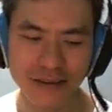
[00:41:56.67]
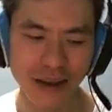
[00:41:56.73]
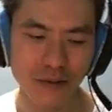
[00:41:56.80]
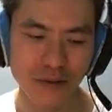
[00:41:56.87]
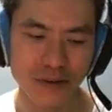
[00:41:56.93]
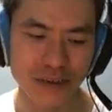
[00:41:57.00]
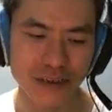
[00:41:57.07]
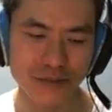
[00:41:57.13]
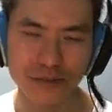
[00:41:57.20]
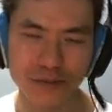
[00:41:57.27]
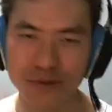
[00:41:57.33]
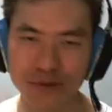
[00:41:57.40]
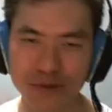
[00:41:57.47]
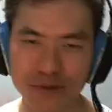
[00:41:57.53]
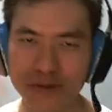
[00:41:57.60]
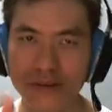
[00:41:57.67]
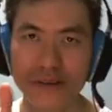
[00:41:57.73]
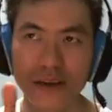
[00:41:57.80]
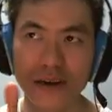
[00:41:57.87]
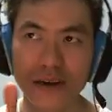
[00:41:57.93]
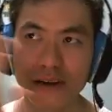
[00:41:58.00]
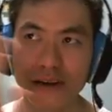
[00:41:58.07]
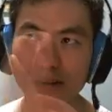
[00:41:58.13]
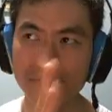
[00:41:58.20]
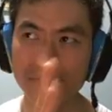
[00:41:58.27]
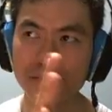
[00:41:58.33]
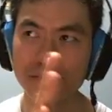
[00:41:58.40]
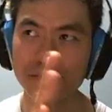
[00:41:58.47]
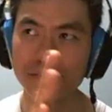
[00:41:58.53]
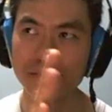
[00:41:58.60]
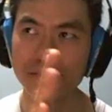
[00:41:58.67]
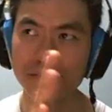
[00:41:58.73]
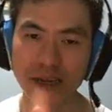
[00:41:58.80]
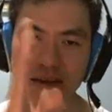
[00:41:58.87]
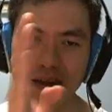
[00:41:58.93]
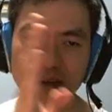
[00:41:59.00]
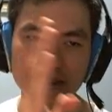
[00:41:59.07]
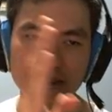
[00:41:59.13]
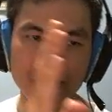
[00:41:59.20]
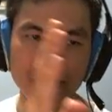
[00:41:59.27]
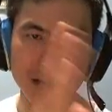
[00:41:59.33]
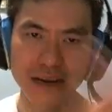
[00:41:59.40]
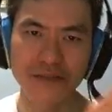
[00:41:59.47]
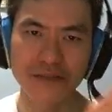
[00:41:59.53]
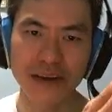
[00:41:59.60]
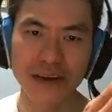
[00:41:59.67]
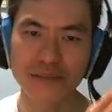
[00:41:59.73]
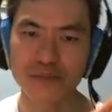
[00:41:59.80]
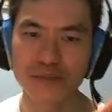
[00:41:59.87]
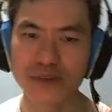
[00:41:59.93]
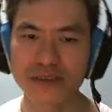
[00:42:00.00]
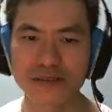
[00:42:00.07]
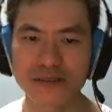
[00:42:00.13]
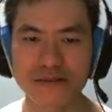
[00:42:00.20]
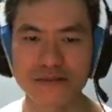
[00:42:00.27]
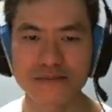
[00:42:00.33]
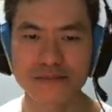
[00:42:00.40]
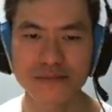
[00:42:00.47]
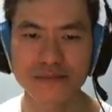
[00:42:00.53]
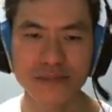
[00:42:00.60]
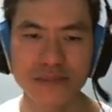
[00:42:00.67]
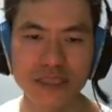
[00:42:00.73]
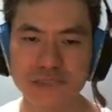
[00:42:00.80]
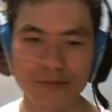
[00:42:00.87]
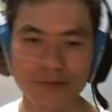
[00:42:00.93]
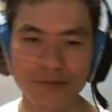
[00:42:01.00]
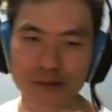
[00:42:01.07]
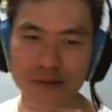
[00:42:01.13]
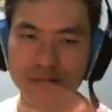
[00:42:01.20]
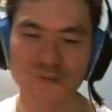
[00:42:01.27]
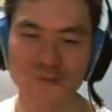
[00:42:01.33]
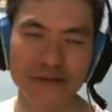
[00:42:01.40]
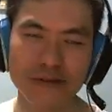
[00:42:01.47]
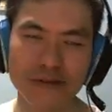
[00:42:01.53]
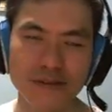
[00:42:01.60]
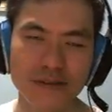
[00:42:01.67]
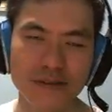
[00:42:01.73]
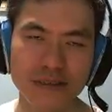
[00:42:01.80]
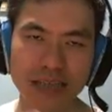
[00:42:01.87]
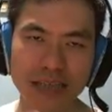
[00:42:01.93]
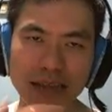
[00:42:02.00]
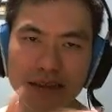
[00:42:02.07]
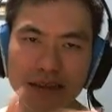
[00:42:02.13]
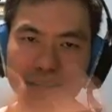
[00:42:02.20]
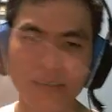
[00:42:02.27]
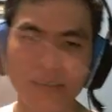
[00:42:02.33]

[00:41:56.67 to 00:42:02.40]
I will just put Medea and Iron Fan Princess just for standard